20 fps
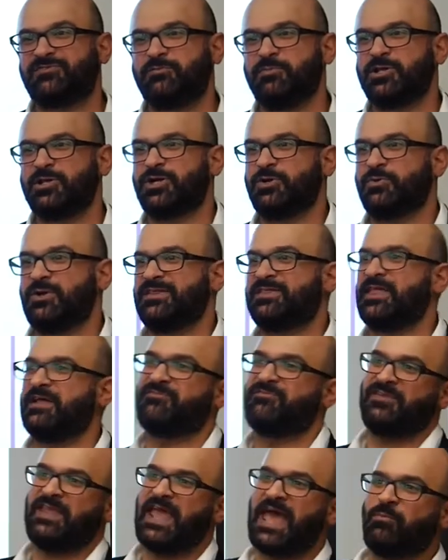familiar with
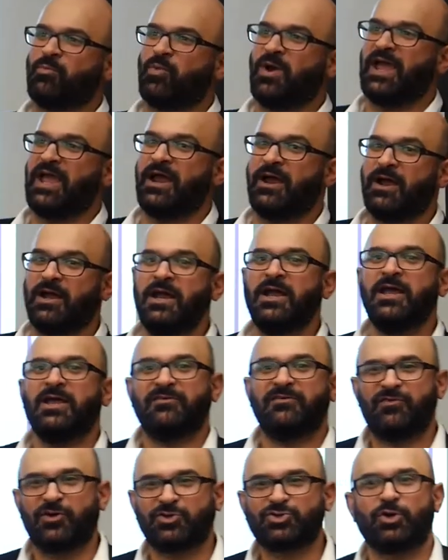VMware,
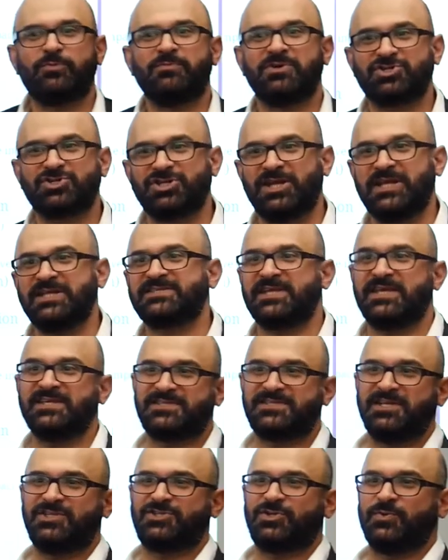virtual machines,
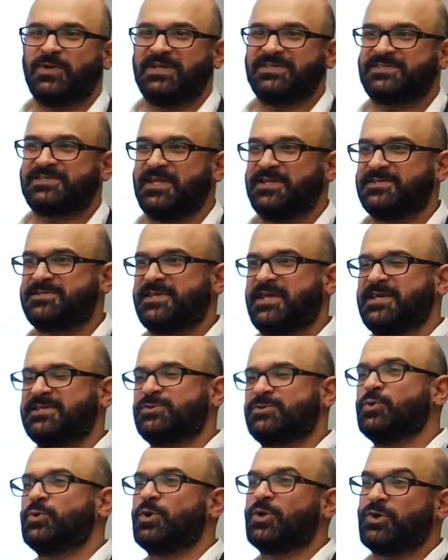EC2
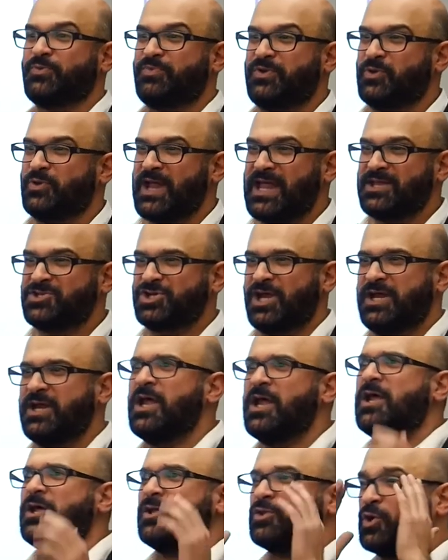instances, Google Compute Engine.
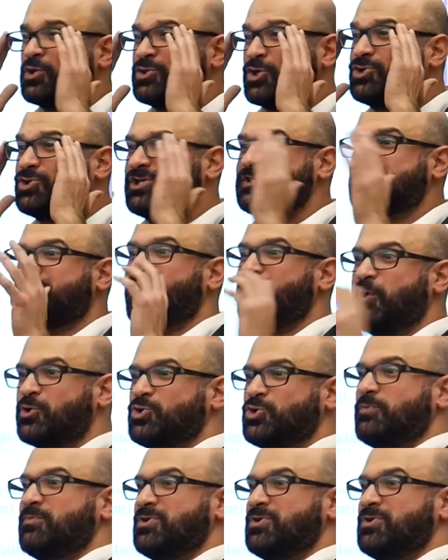Those are just virtual